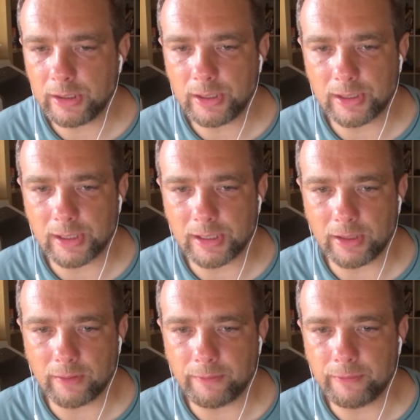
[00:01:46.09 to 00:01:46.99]
This is the
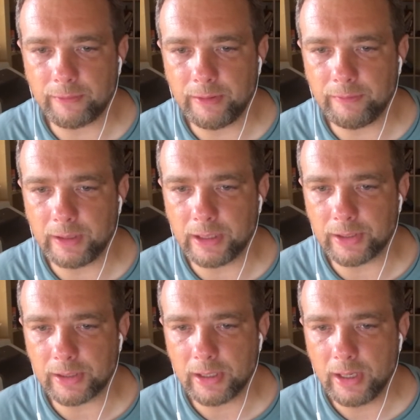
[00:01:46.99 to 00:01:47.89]
set of three
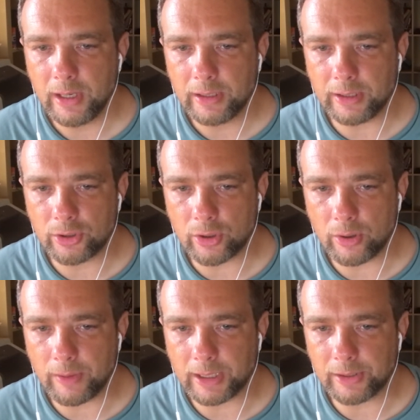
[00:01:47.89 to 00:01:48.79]
figures that
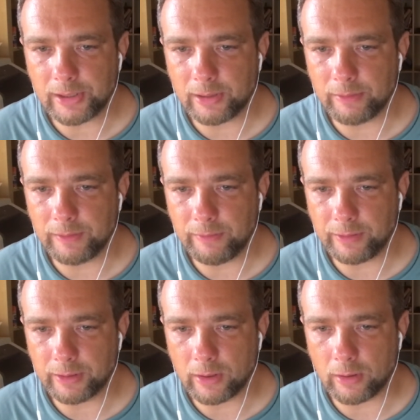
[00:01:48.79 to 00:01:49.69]
show a crystal with
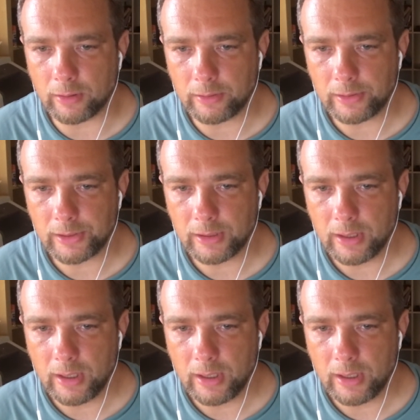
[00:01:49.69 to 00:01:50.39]
different colors.